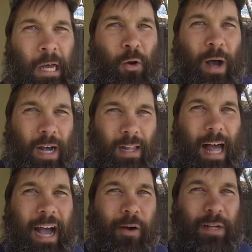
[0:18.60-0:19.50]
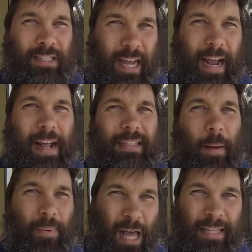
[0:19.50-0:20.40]
Well, I would say it's
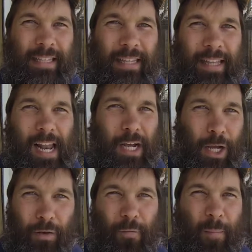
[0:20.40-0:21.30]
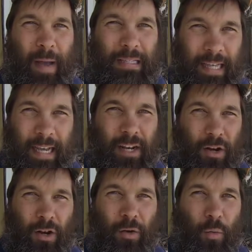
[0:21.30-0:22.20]
a blessing that I couldn't fit my
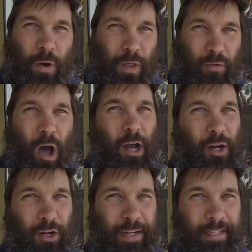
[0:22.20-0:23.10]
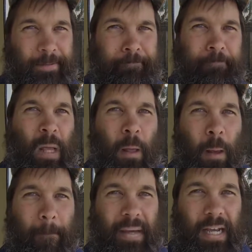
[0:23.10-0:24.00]
sander where the rocker is,
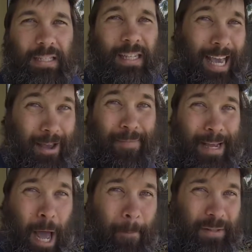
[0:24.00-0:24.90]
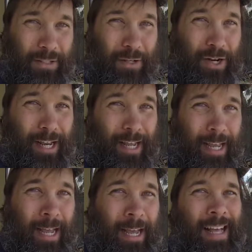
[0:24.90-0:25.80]
because it gave me an
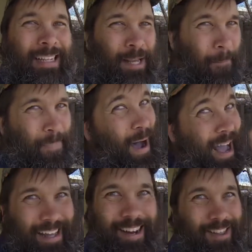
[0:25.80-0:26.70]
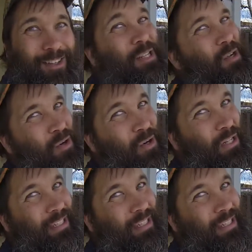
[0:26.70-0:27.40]
opportunity to buy another tool.